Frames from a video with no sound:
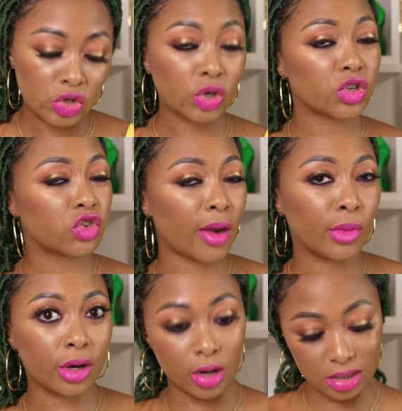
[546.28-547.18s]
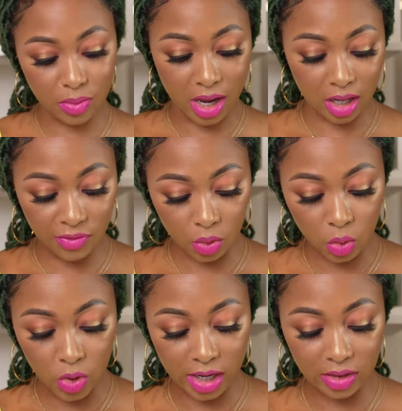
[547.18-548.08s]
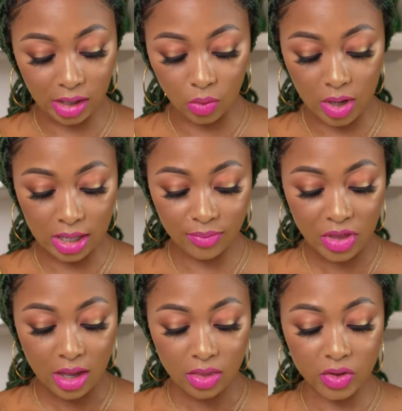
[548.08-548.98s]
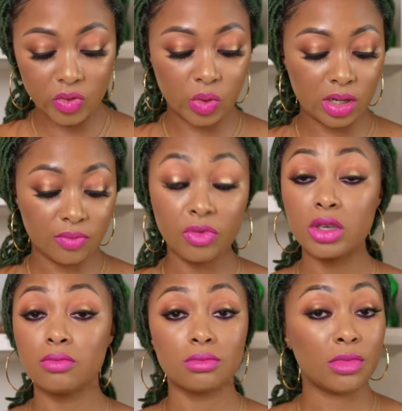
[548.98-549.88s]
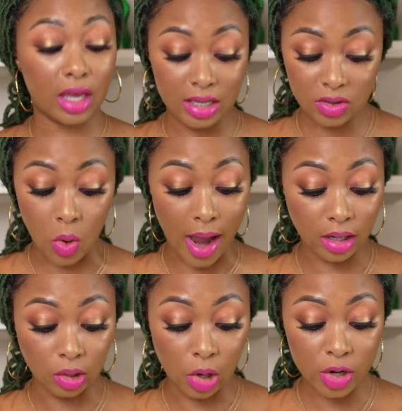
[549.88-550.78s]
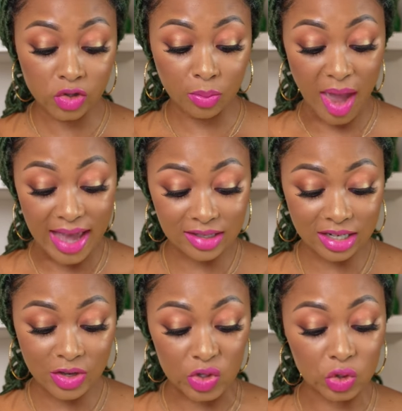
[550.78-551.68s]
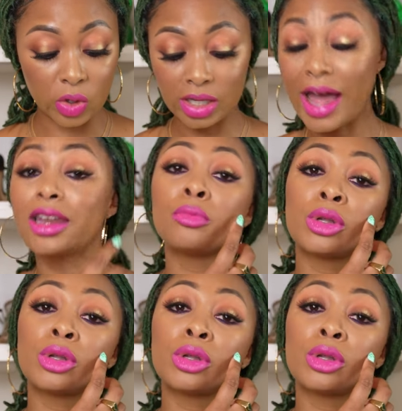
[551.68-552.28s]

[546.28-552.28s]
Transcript: shoulder strap or crossbody if you wear it that way. This one has quite a large capacity. You can store a lot in the